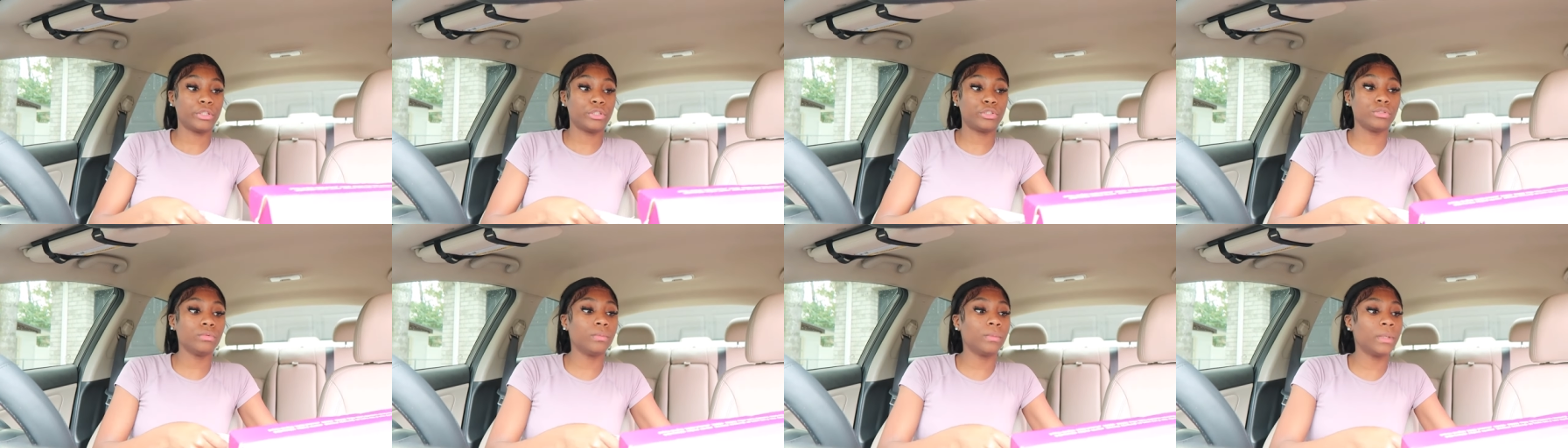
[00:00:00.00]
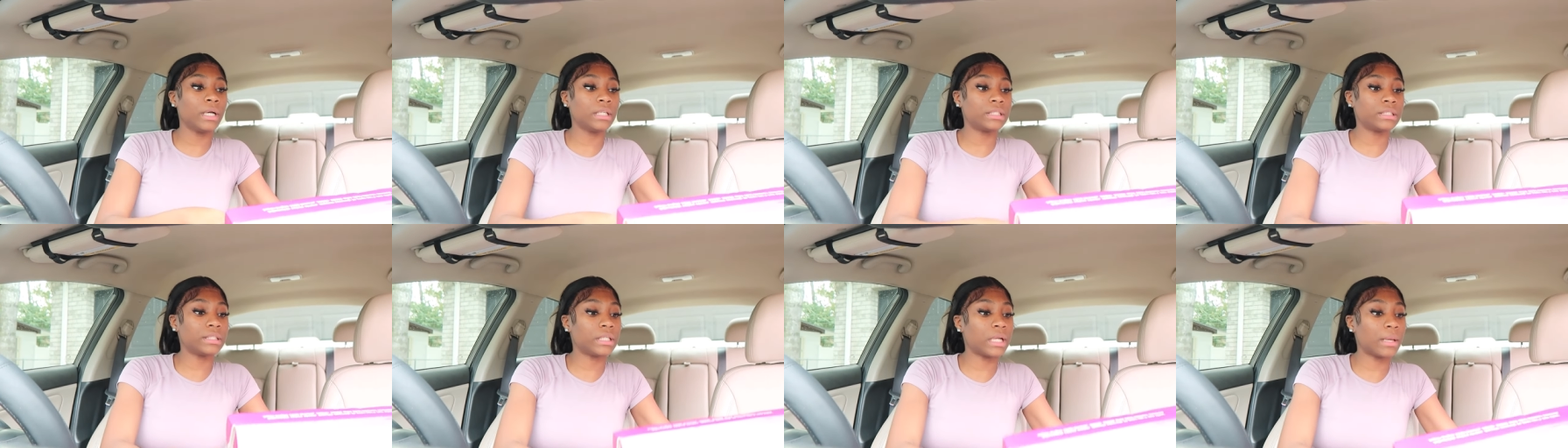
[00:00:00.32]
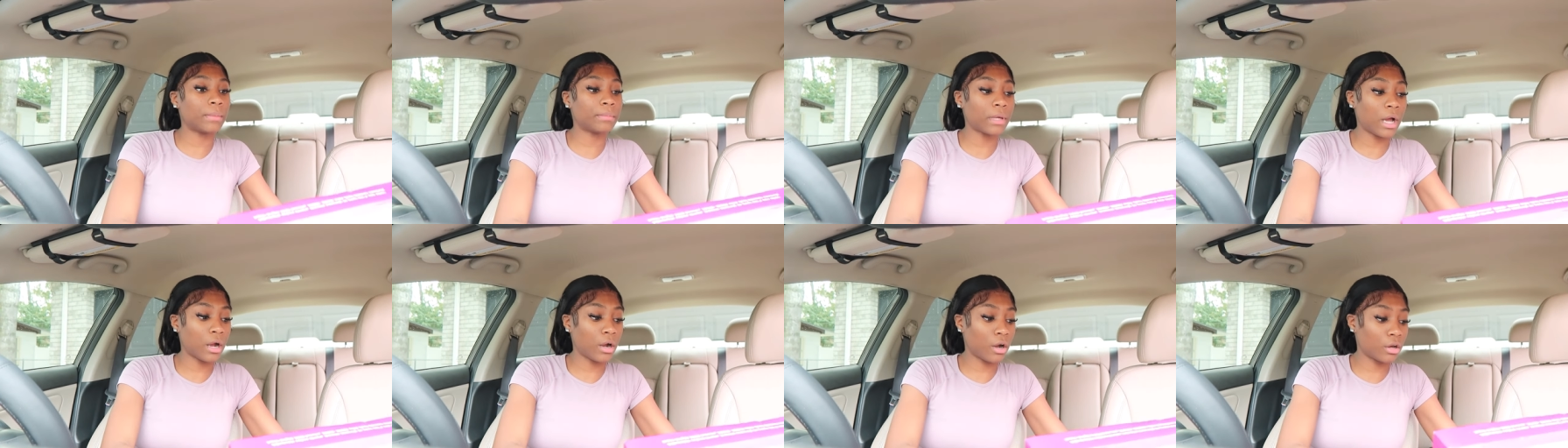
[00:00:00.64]
too much and
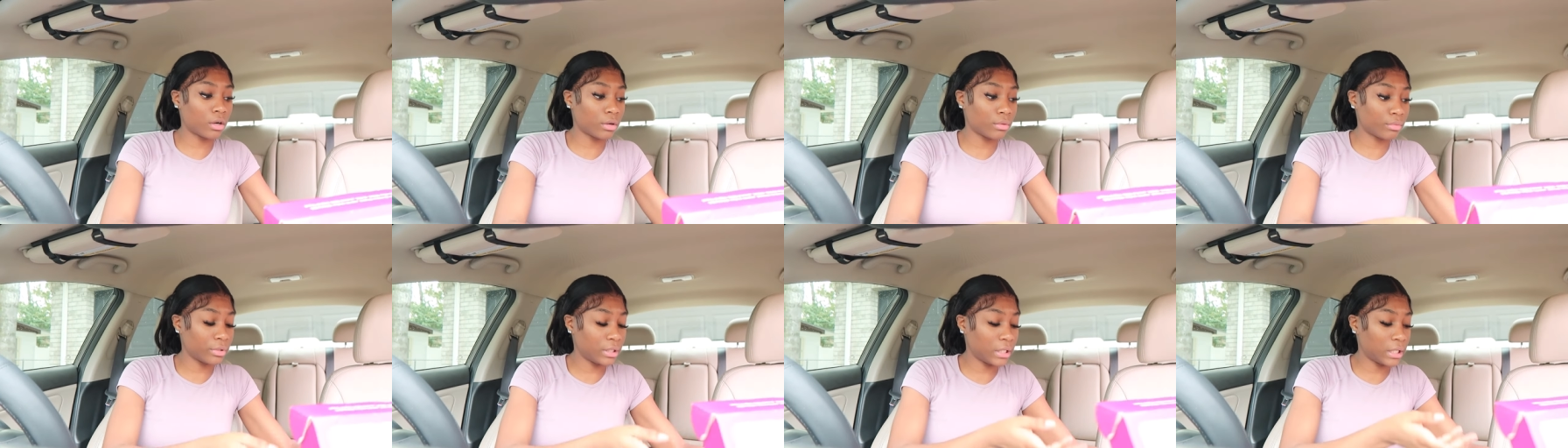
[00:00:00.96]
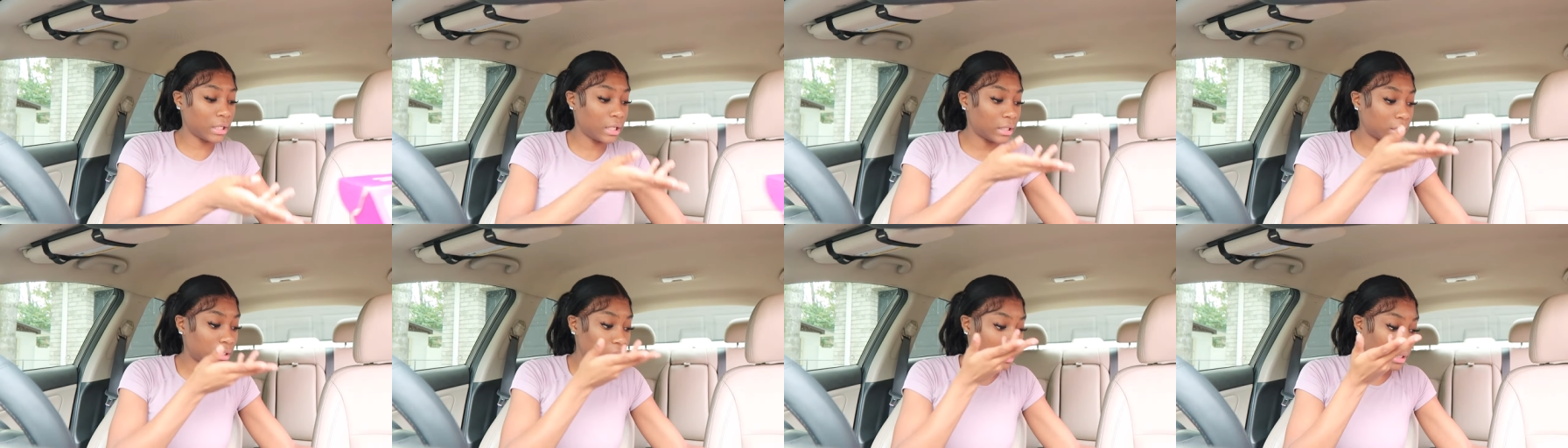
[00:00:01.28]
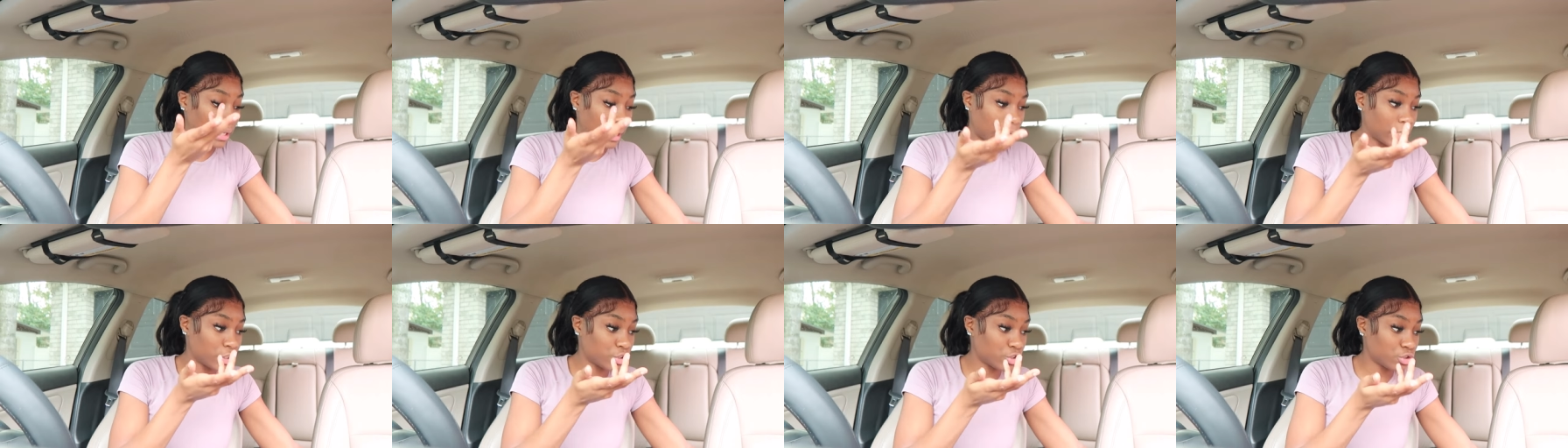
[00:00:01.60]
i'm not gonna really need the
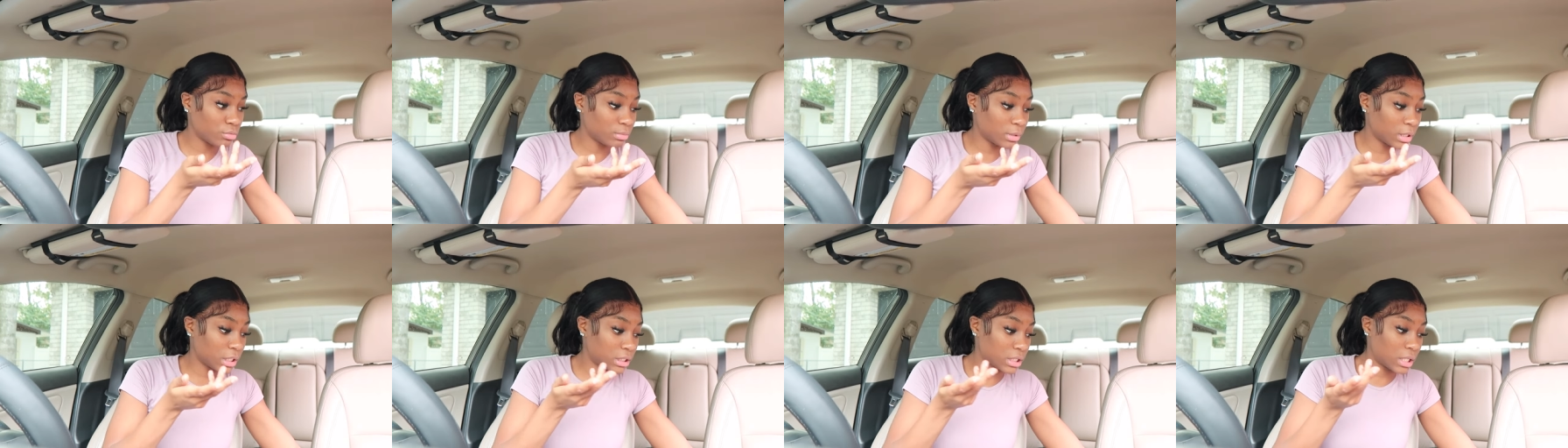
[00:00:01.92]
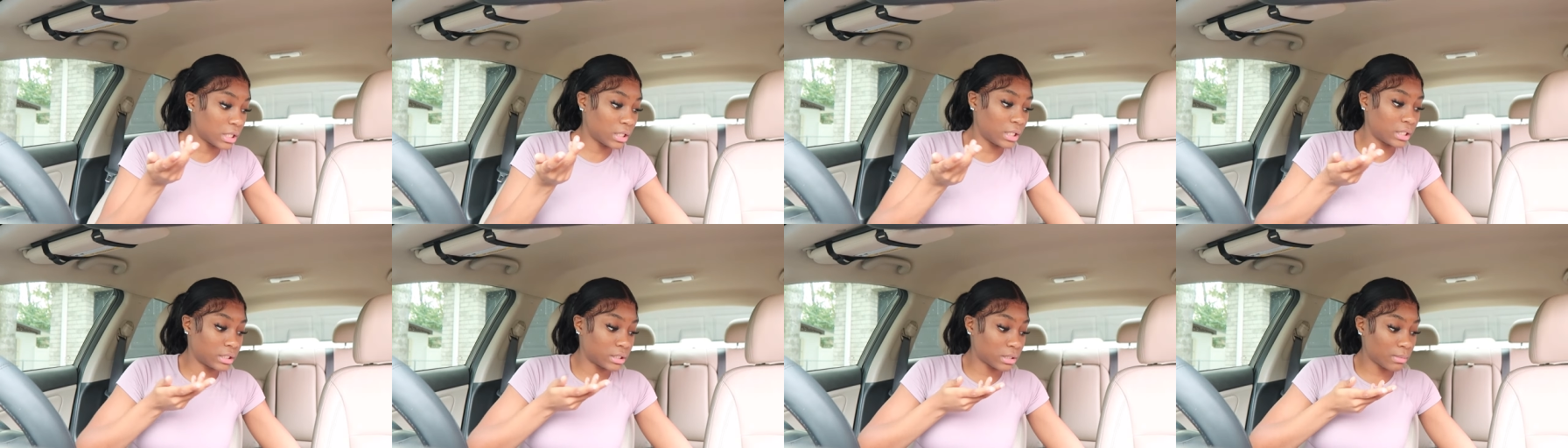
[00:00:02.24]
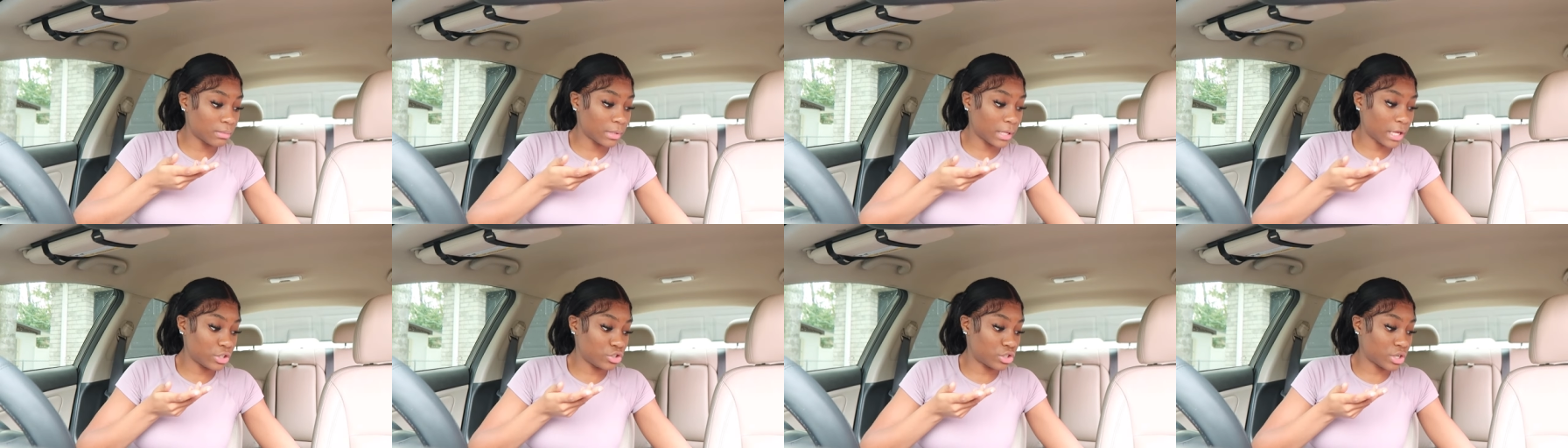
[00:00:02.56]
light too much unless
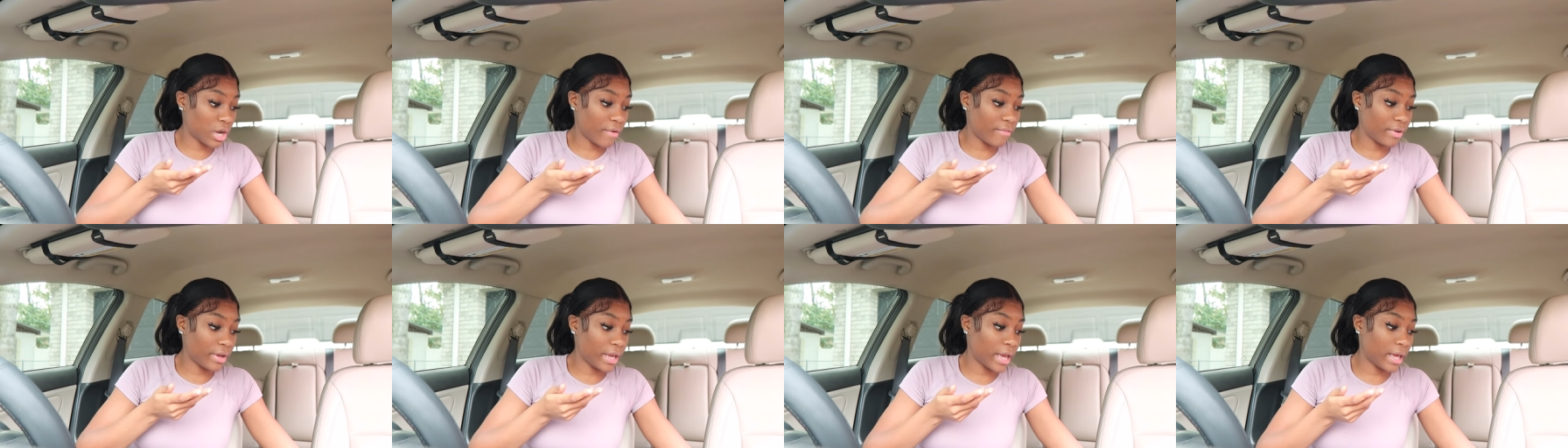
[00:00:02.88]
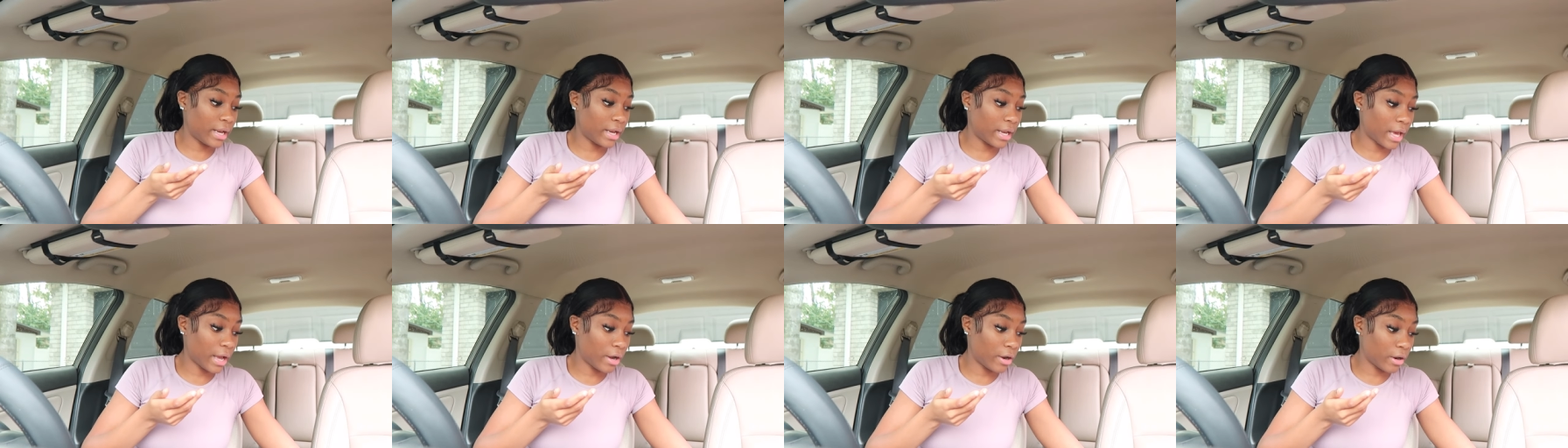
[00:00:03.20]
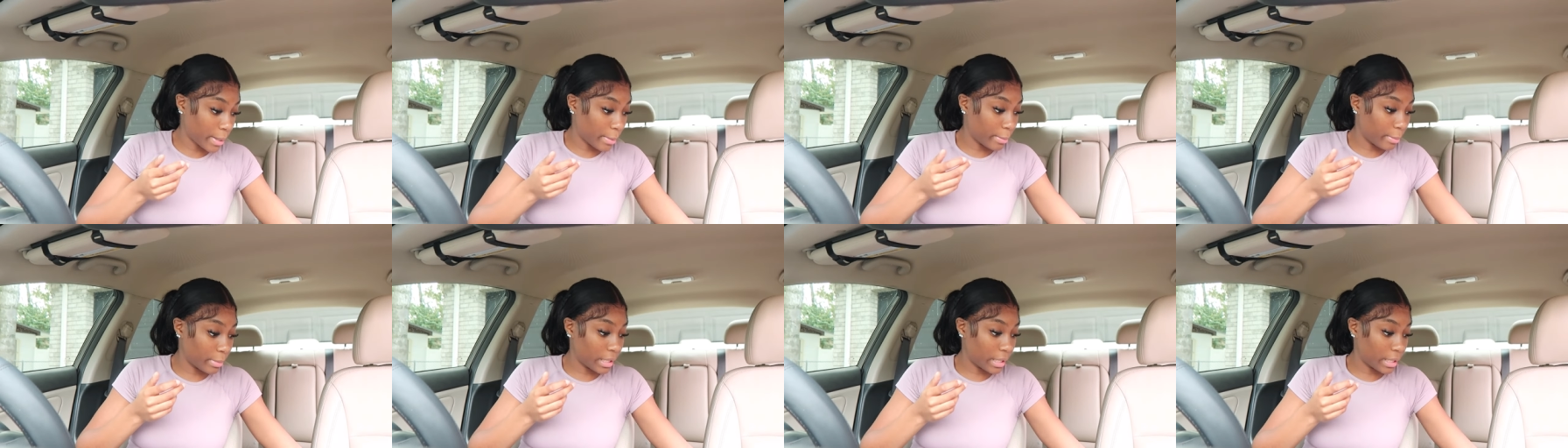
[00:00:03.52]
i'm like driving at night